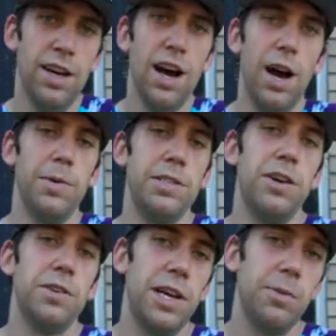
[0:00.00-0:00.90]
And
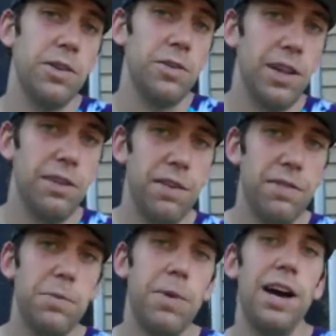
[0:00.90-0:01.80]
so I was able to run the
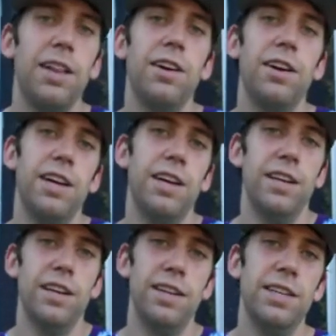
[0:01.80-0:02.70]
50 miler
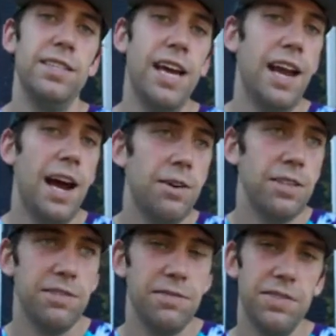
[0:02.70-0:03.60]
in 10
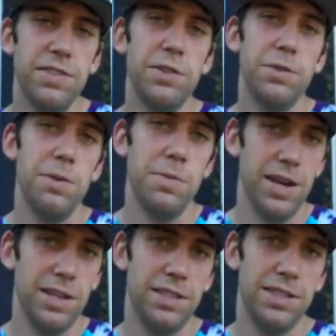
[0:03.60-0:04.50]
hours and 53
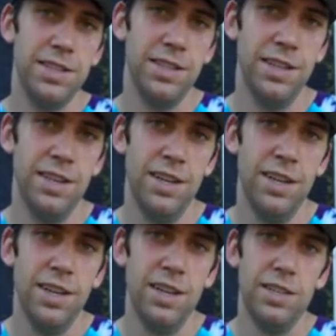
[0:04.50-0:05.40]
minutes.
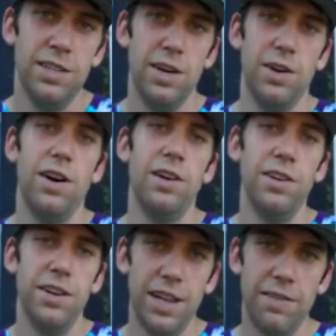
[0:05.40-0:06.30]
So
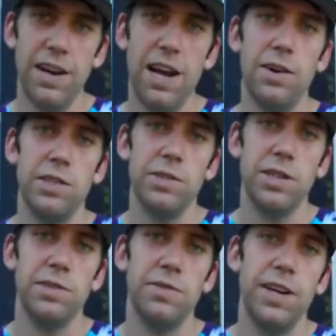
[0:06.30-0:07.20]
under 11 hours,
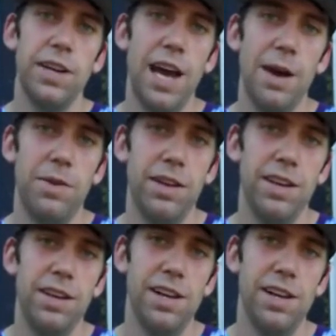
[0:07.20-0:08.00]
which I was very happy.